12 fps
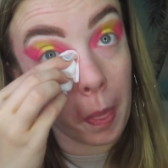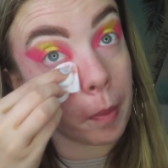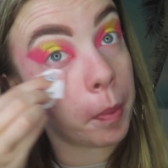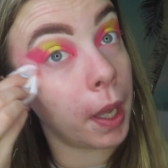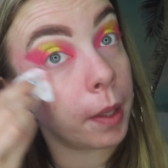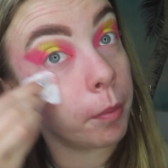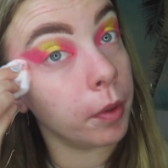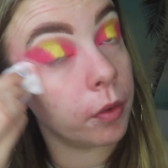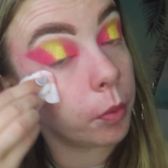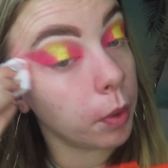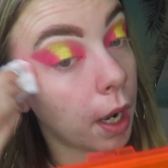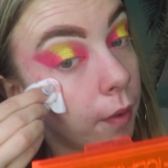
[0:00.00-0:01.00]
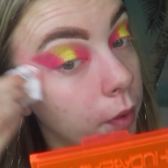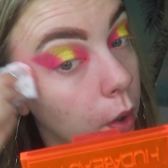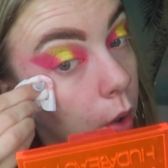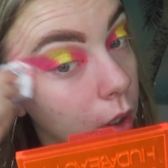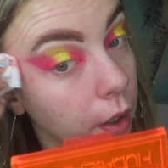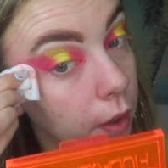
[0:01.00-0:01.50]
the pigments would have a
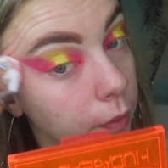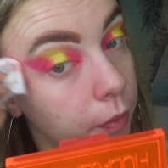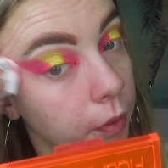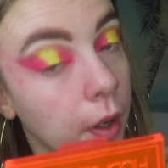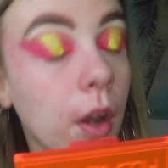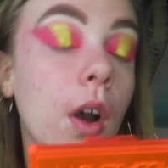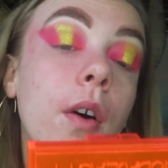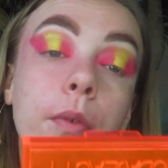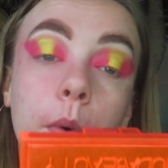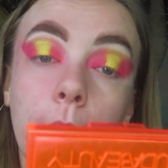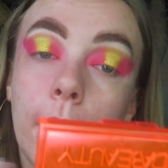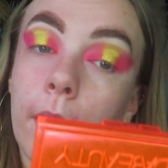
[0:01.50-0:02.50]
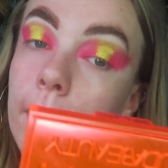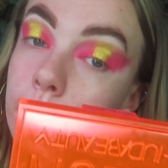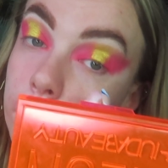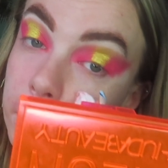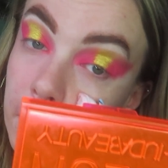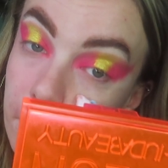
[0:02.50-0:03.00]
lot of fallout, I thought,
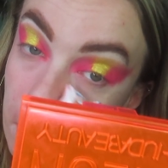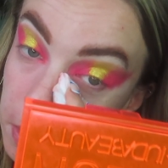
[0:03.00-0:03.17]
you know what,